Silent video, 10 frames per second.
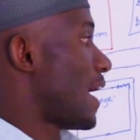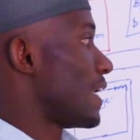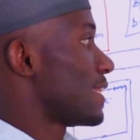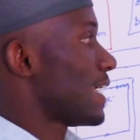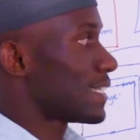
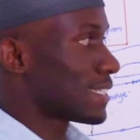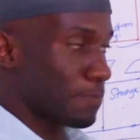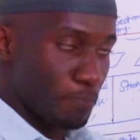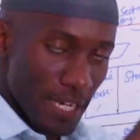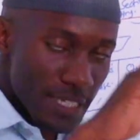and that
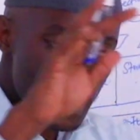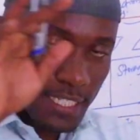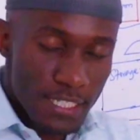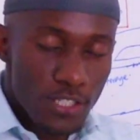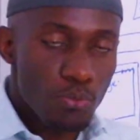space
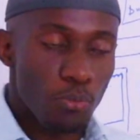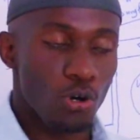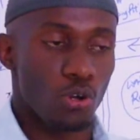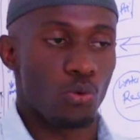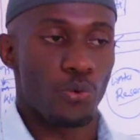is
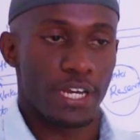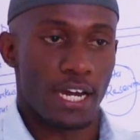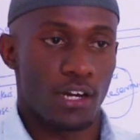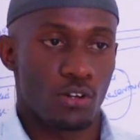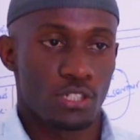small, we
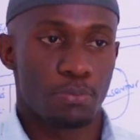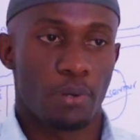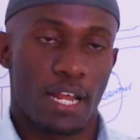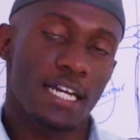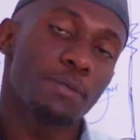cannot
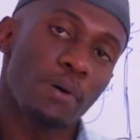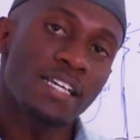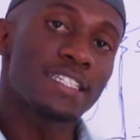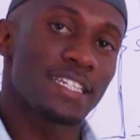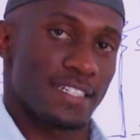plant
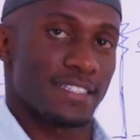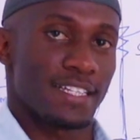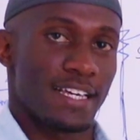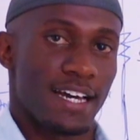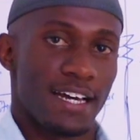pastures
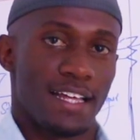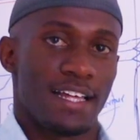there.